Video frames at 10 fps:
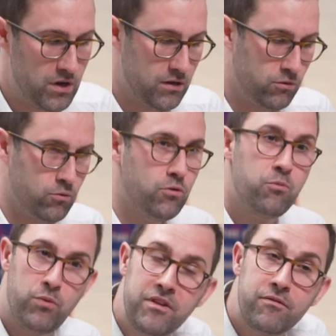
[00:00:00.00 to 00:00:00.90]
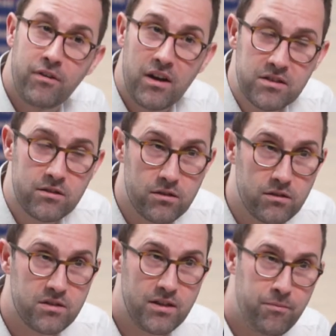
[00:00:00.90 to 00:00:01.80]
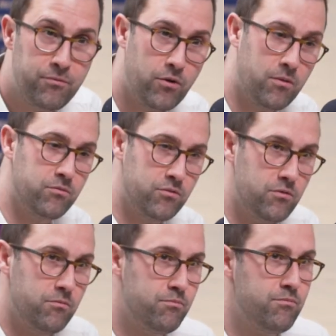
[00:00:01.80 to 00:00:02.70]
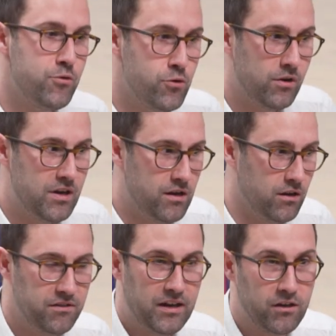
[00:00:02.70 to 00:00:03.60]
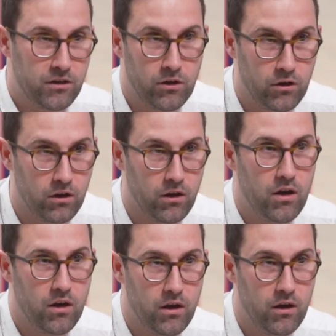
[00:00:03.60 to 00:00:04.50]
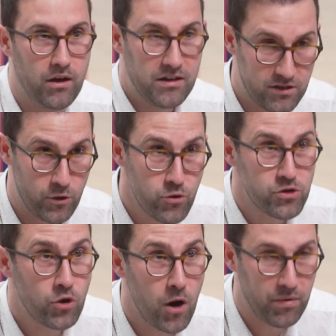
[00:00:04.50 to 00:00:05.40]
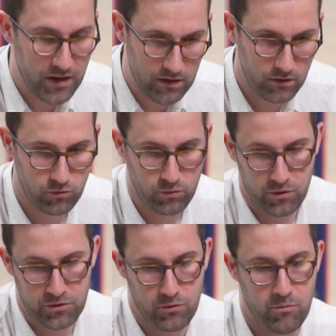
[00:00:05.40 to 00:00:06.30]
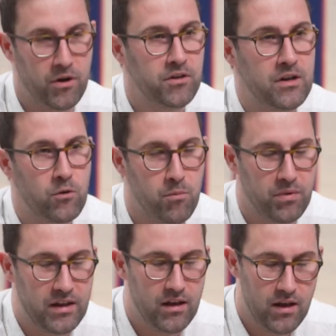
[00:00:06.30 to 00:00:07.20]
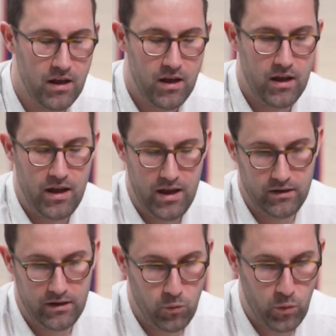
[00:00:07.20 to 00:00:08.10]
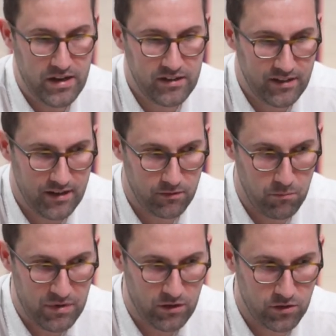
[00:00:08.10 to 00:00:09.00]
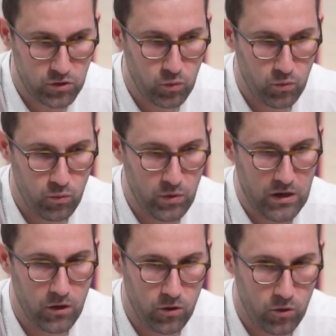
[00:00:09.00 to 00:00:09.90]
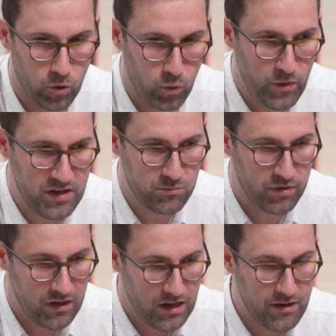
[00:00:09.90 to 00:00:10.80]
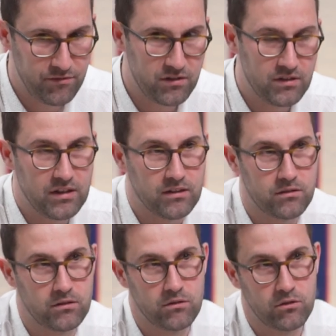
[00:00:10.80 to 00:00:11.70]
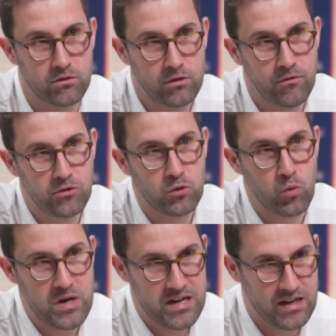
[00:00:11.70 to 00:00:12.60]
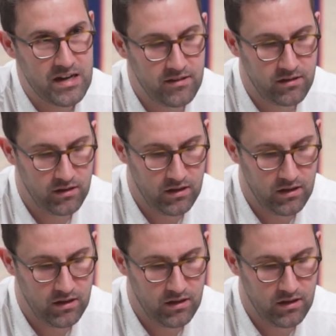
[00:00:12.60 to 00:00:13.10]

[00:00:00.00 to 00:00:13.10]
we took pretty fast the step from purely a technical execution company to also a marketing company. And we did that because we always believed that the services we needed